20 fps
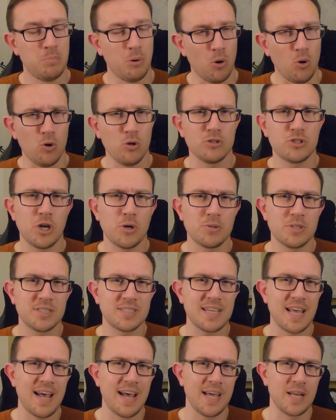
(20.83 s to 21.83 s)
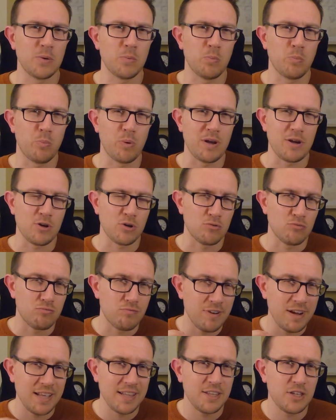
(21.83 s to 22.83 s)
But all jokes aside, what you could
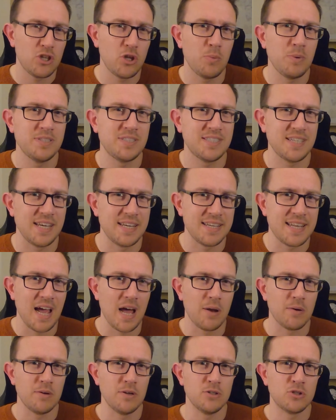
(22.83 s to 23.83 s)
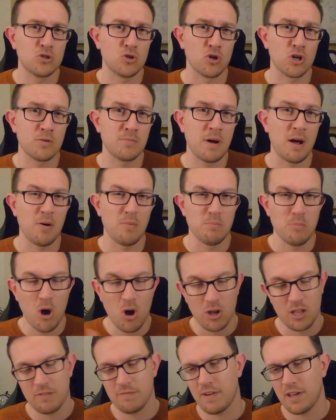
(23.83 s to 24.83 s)
really do is sitting down and talking about
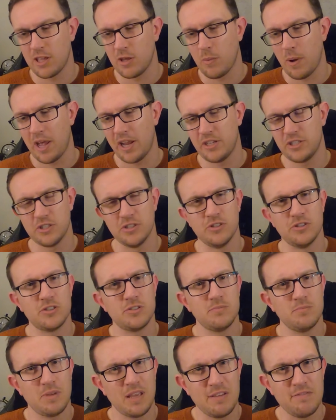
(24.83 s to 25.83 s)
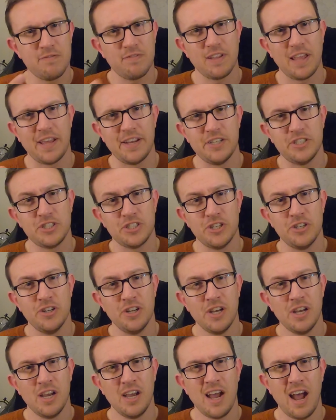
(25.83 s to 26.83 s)
market valuations, inflation,
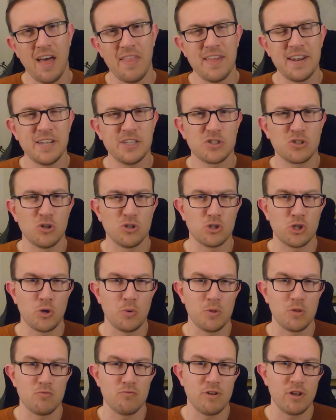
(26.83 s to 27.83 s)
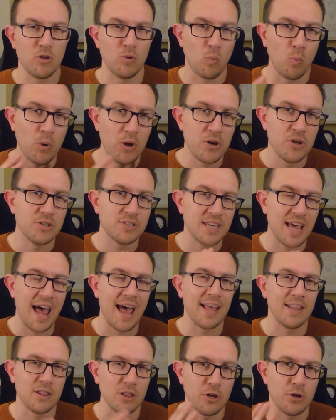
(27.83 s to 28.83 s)
and then discuss who are the real winners
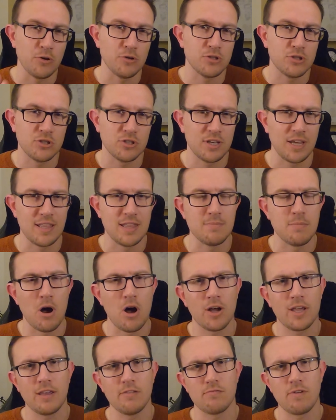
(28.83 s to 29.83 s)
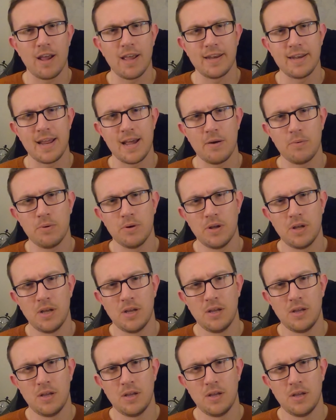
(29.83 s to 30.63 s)
and losers in the market right now.